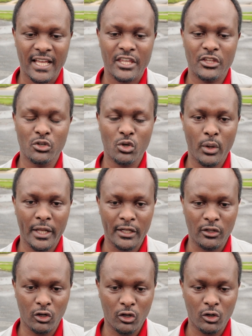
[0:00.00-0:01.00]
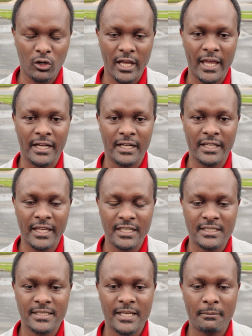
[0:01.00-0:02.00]
You will go and
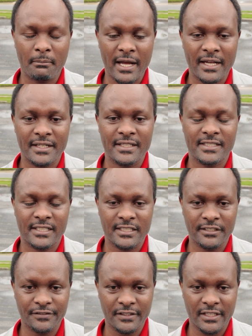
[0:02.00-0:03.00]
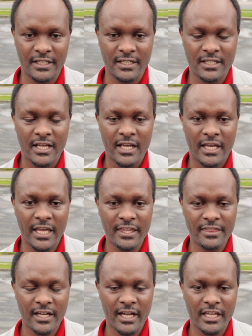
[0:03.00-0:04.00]
get a marriage certificate
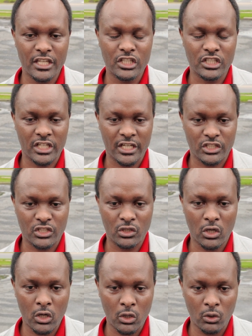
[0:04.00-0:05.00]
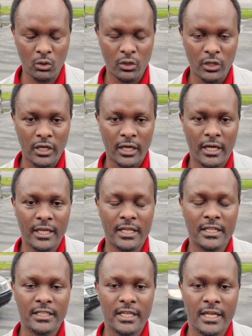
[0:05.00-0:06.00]
either in church or
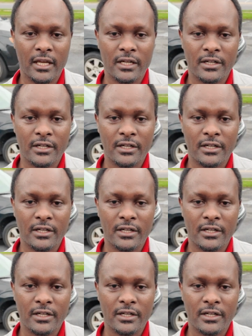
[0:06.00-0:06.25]
in the